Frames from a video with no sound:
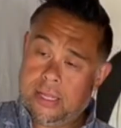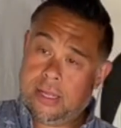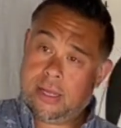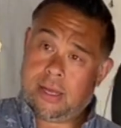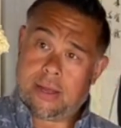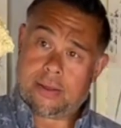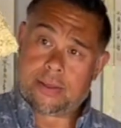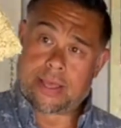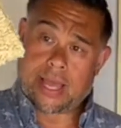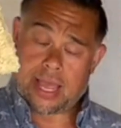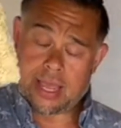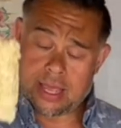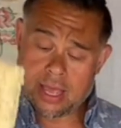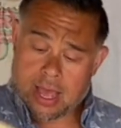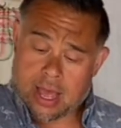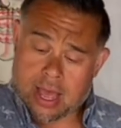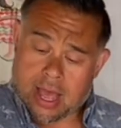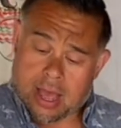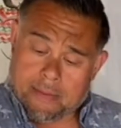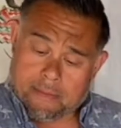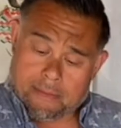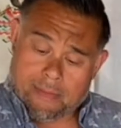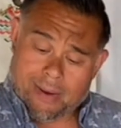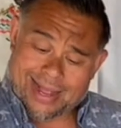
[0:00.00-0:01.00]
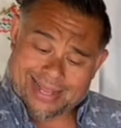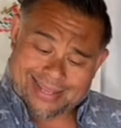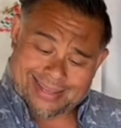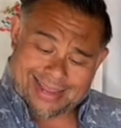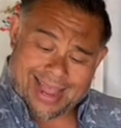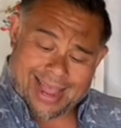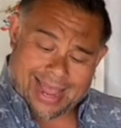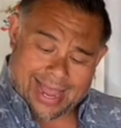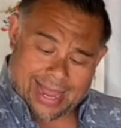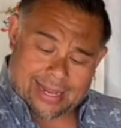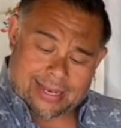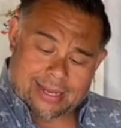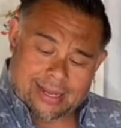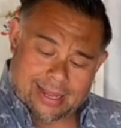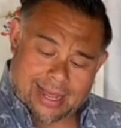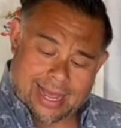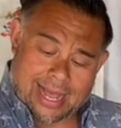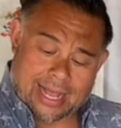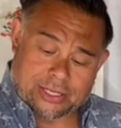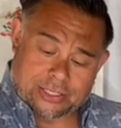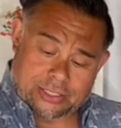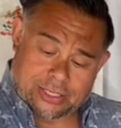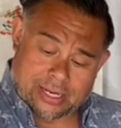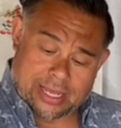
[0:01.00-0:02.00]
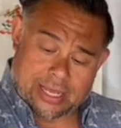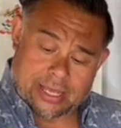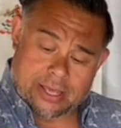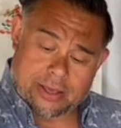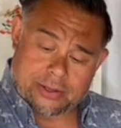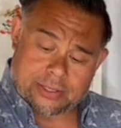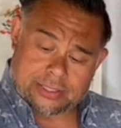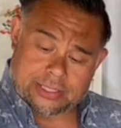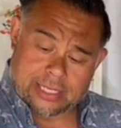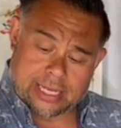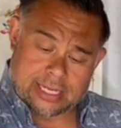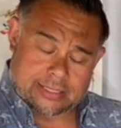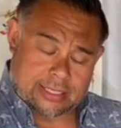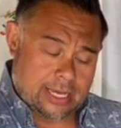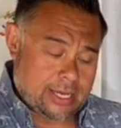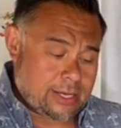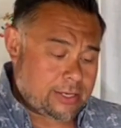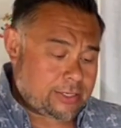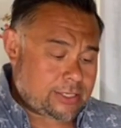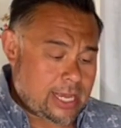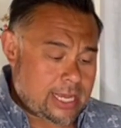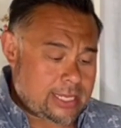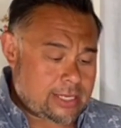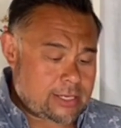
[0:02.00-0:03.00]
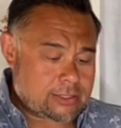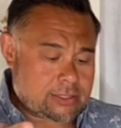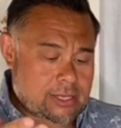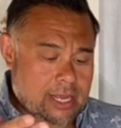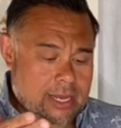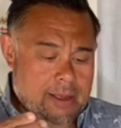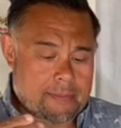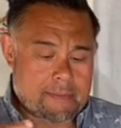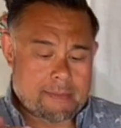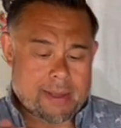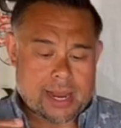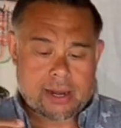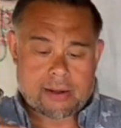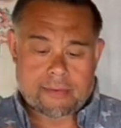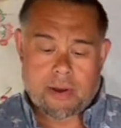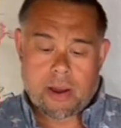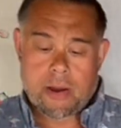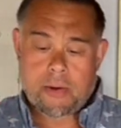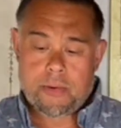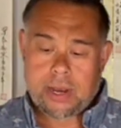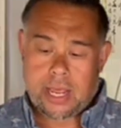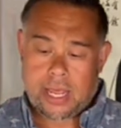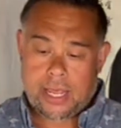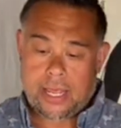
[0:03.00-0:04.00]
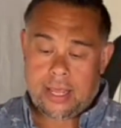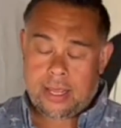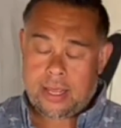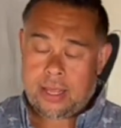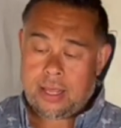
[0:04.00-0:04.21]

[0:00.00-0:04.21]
Okay, my dad actually he does like a macaroni,